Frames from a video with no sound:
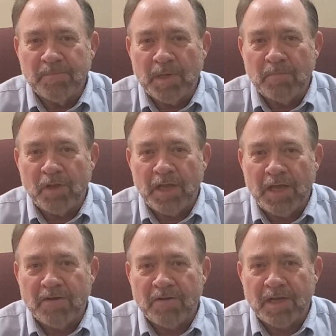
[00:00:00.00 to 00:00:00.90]
big
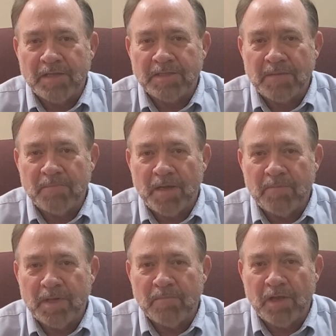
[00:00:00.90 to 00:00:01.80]
platter, and I set my
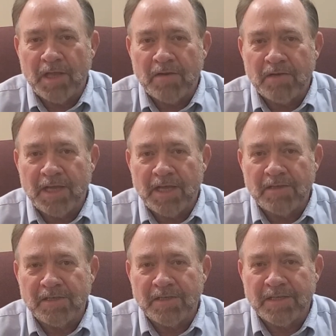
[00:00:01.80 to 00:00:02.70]
big platter
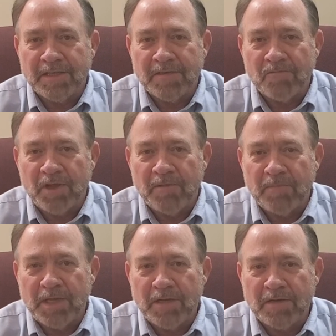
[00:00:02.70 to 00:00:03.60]
down. And Red
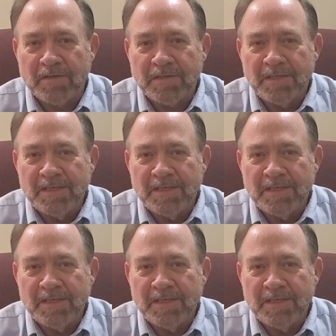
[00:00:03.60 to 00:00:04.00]
Meager